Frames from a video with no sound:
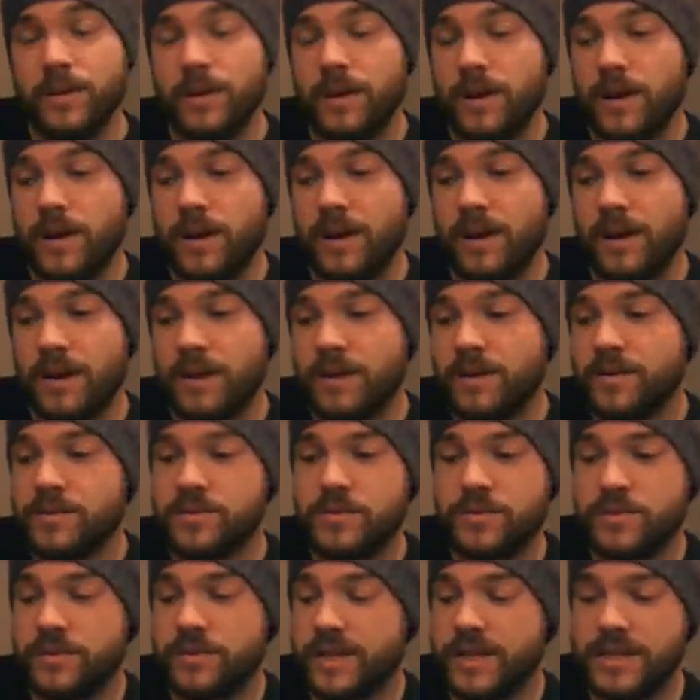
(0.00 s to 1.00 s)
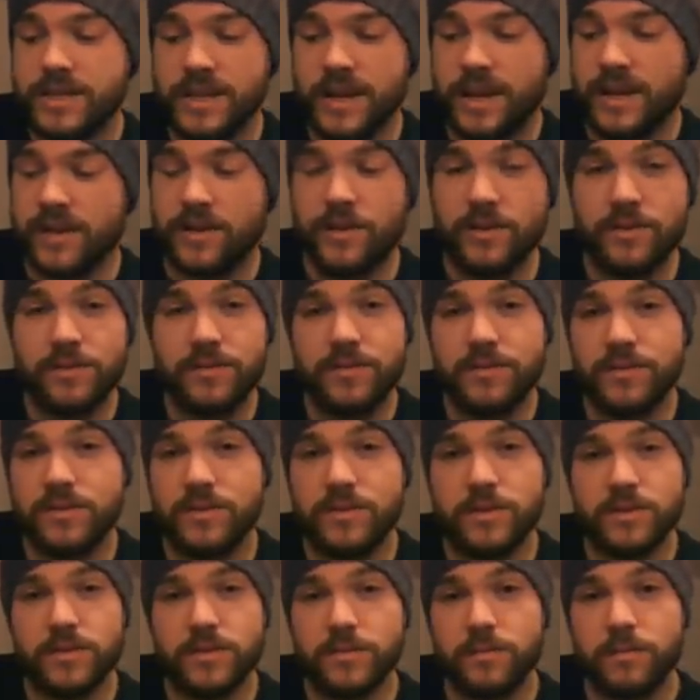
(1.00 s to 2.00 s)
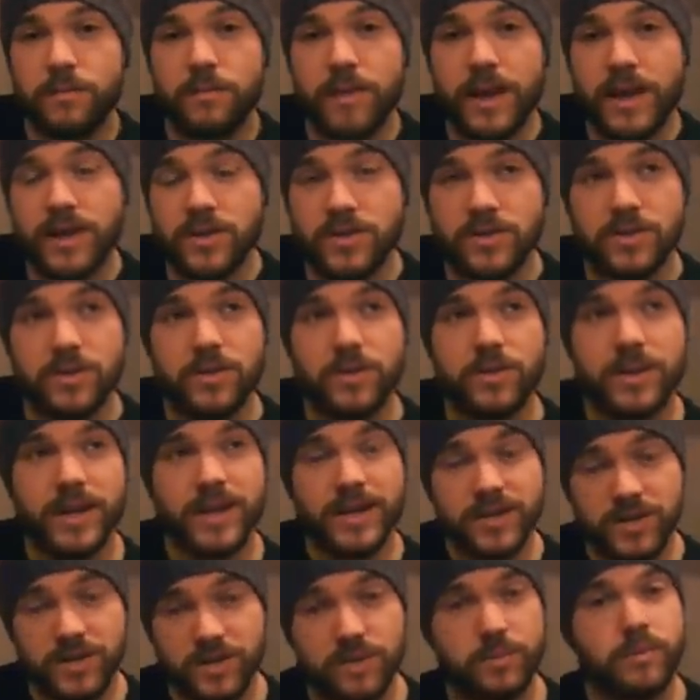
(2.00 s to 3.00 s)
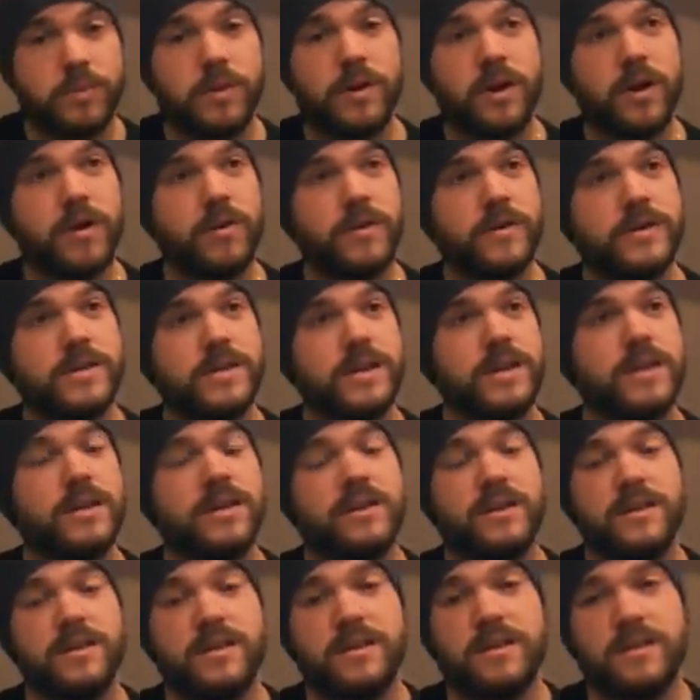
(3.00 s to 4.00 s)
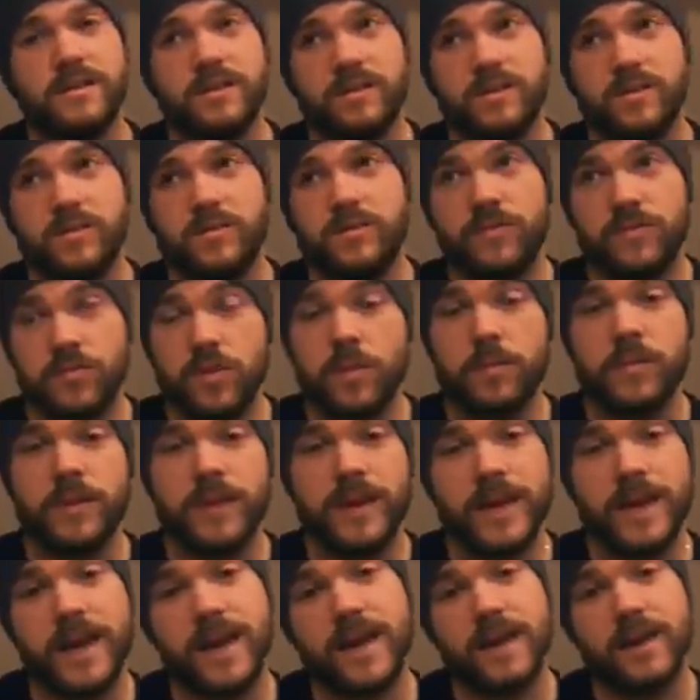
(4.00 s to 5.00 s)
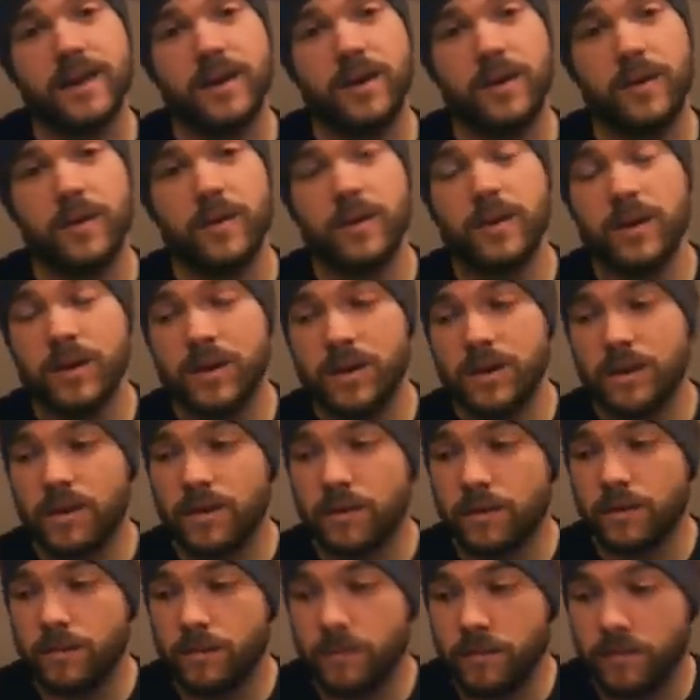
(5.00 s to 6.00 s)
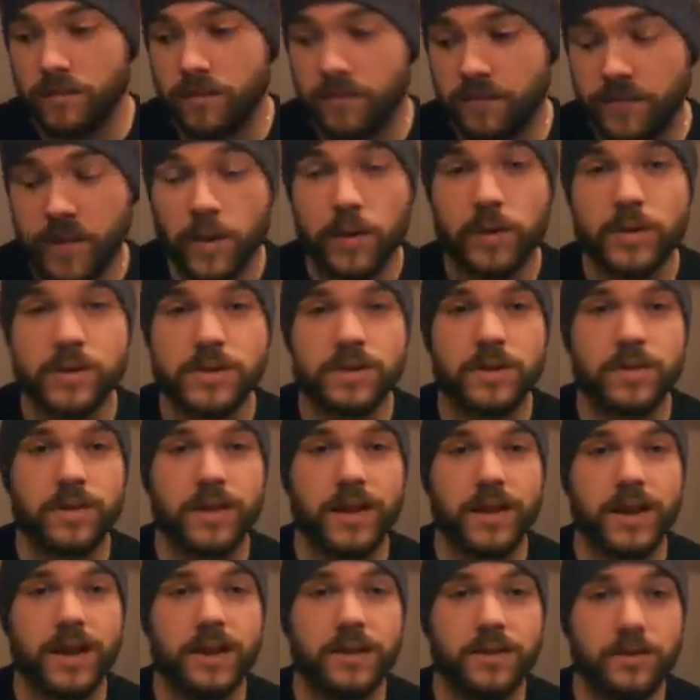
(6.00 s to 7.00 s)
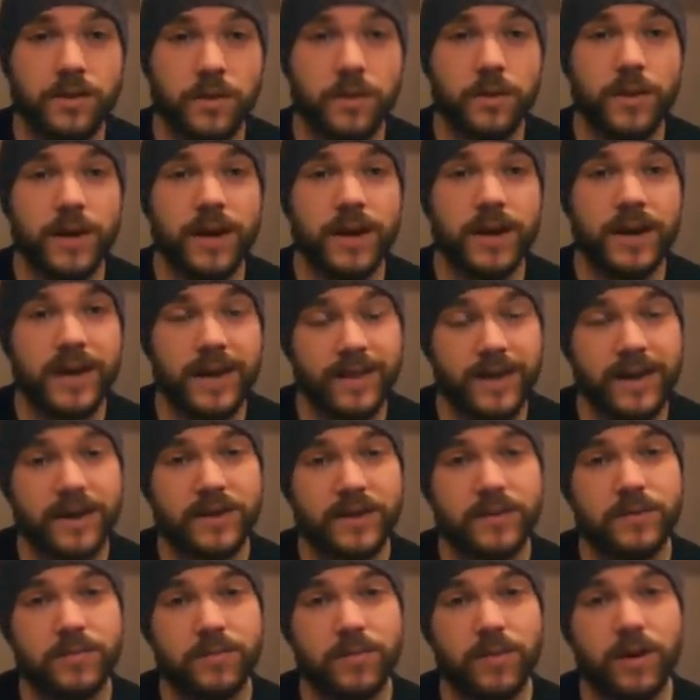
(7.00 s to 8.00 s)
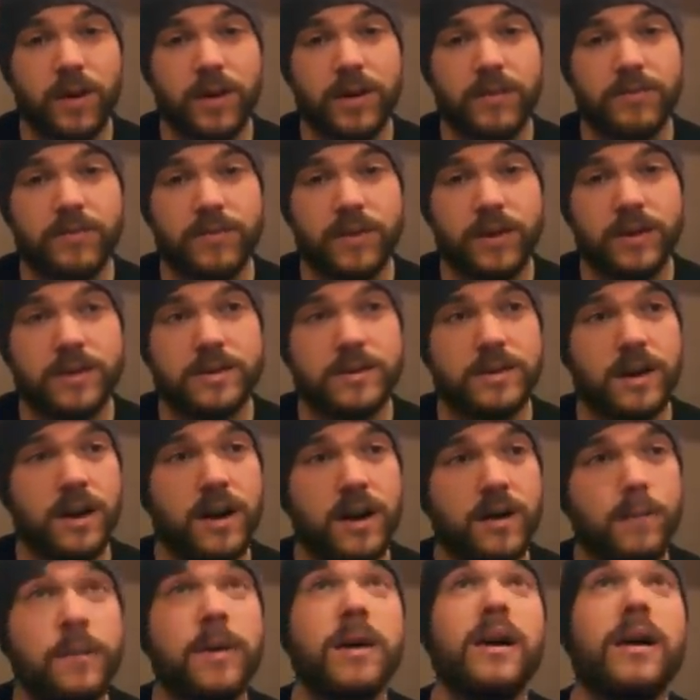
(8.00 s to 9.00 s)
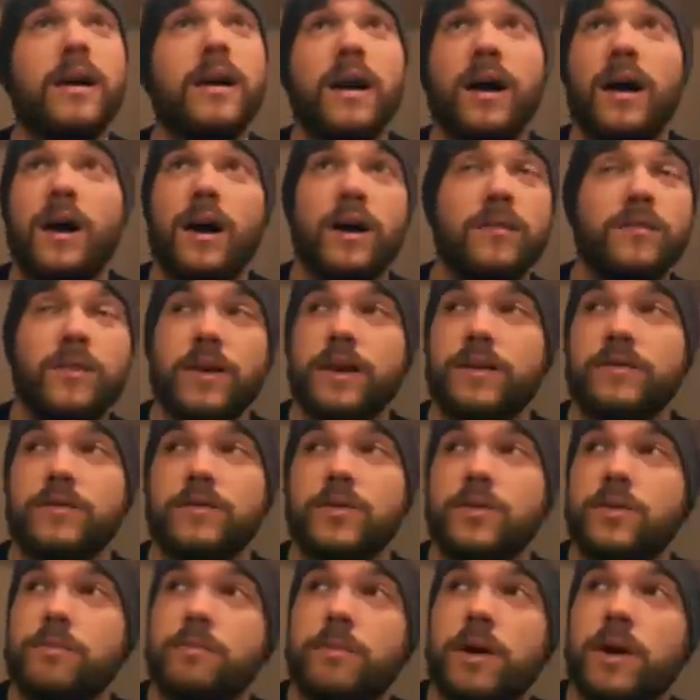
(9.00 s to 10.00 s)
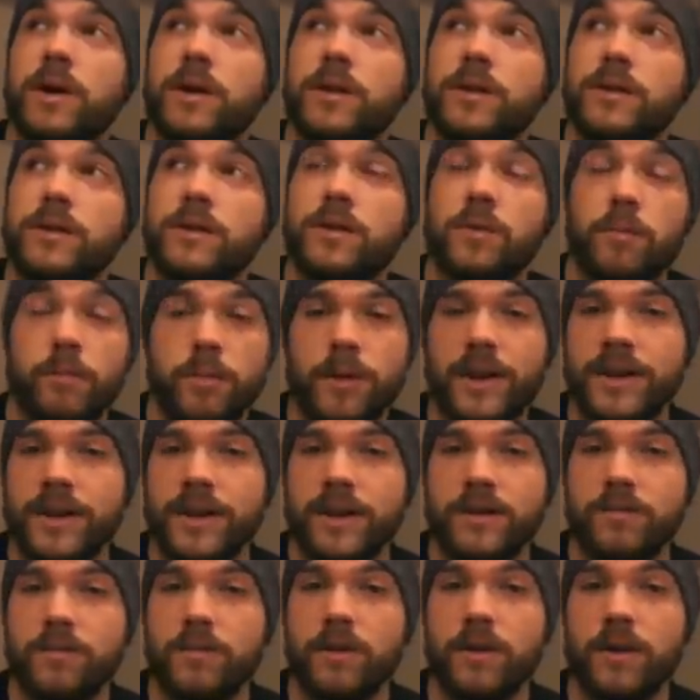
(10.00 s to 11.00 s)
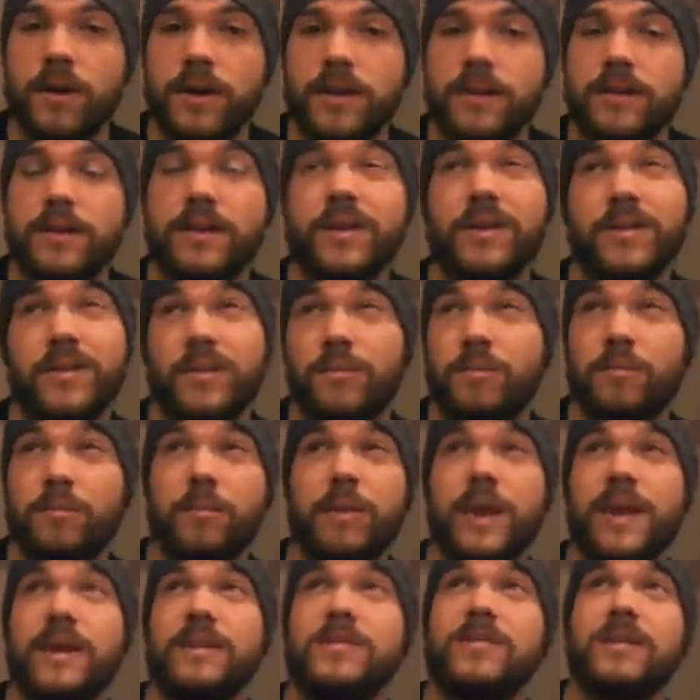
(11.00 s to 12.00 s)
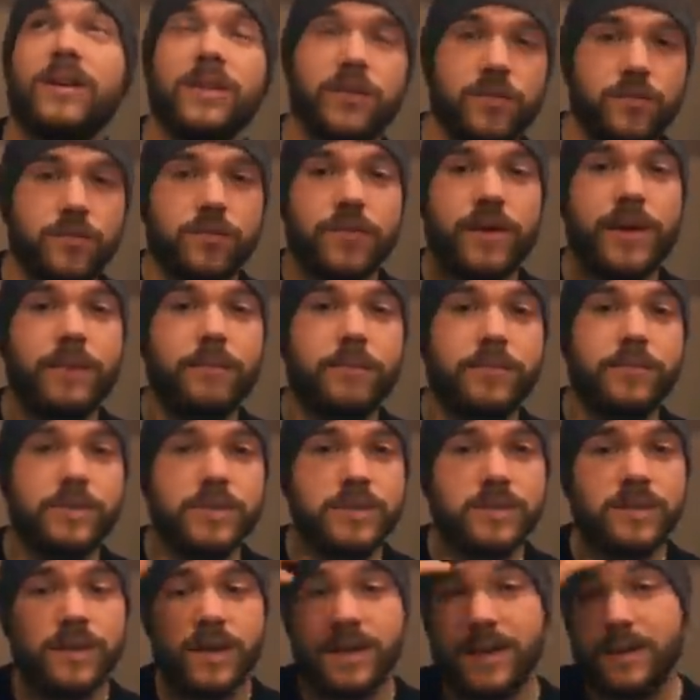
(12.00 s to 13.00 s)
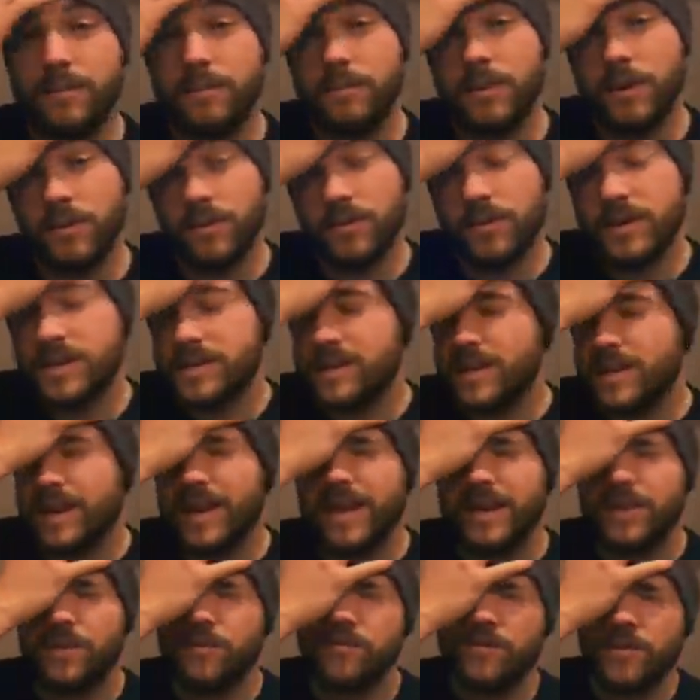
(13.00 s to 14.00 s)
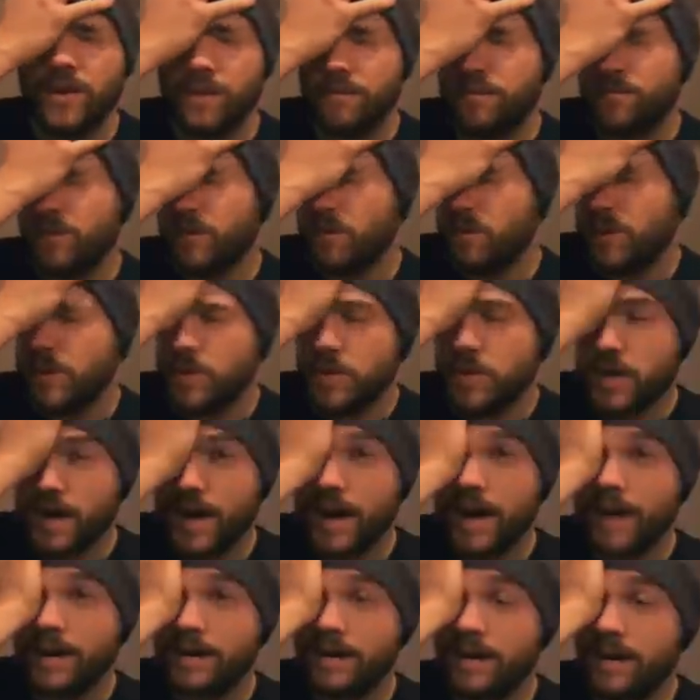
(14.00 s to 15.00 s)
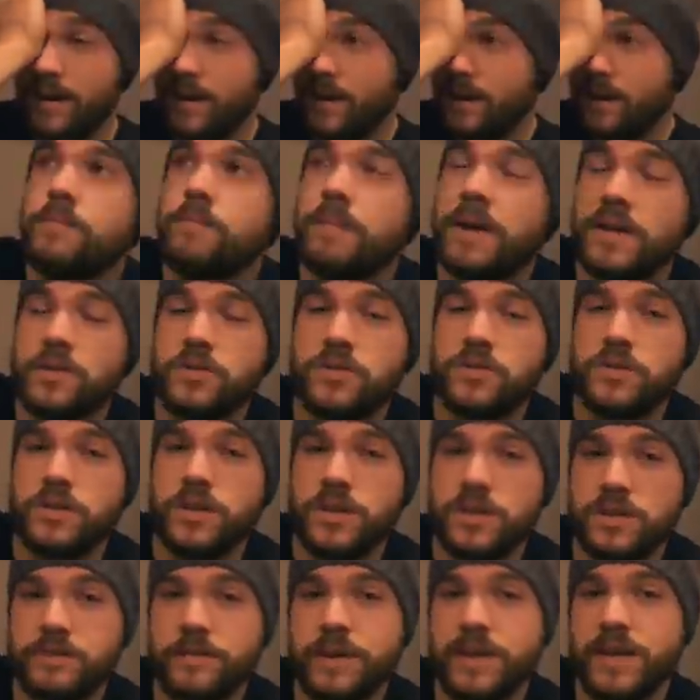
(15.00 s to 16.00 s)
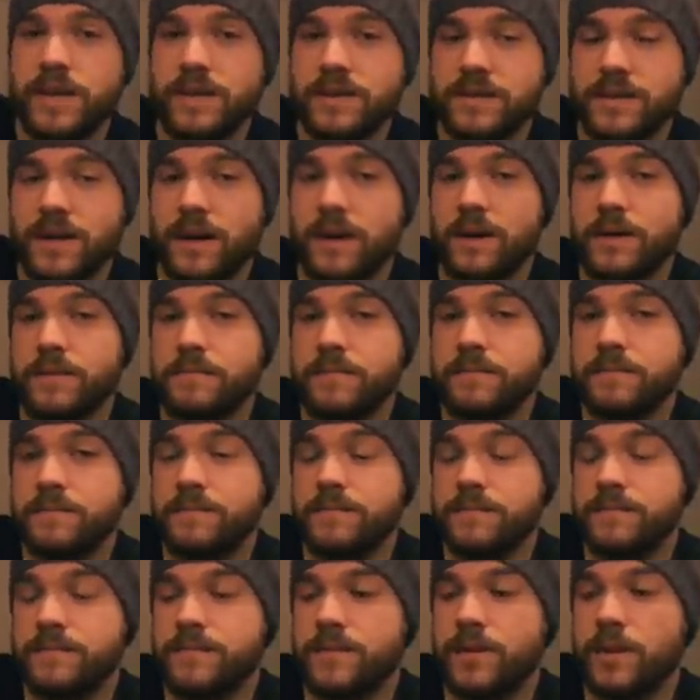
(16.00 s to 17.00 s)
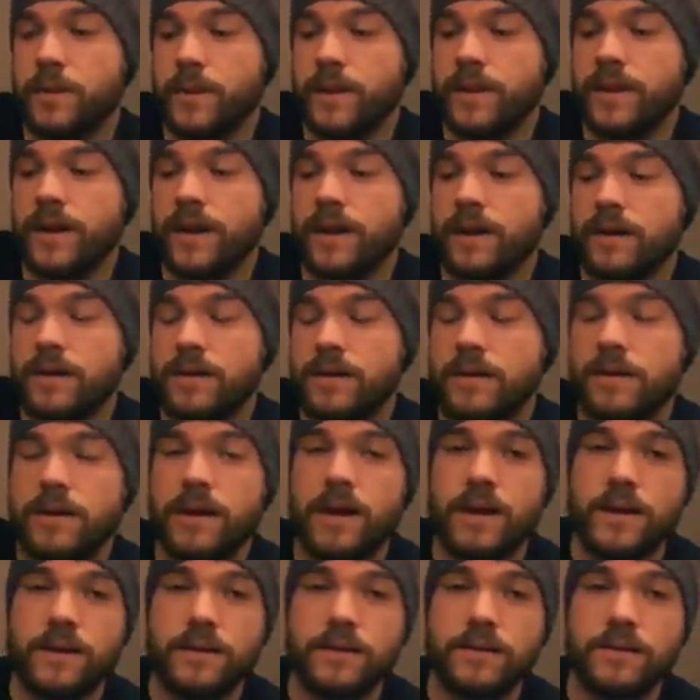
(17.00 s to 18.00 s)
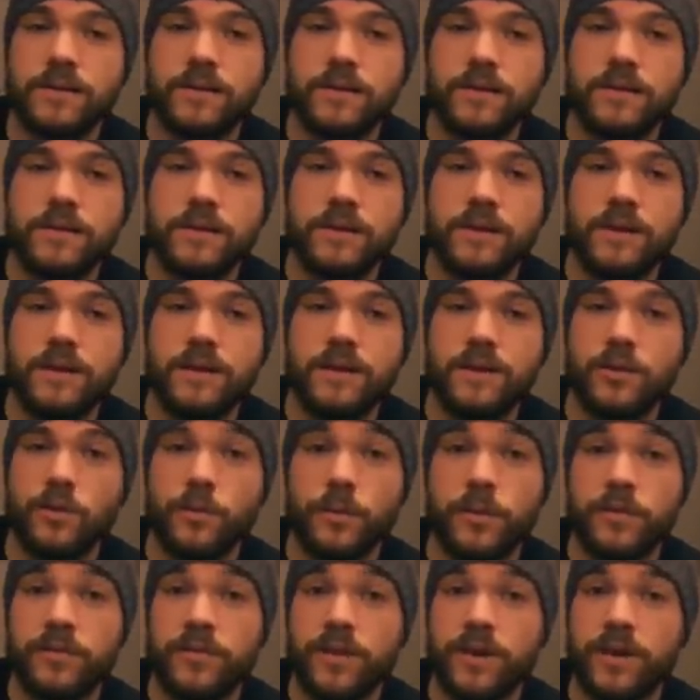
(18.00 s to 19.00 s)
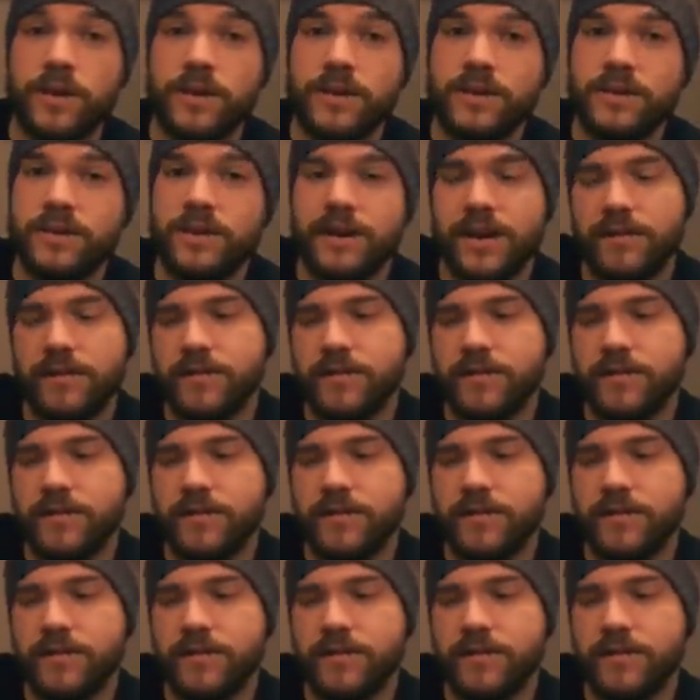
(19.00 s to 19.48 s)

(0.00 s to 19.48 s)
I can't stress that enough. Just make sure that is your priority from the get-go. Focus on that, do that, get that done right first time. I've not even done mine completely right. You know, there's bits like the ribs. I didn't bother insulating the ribs, I wish I had. Make sure you spend your time doing that and you'll be fine.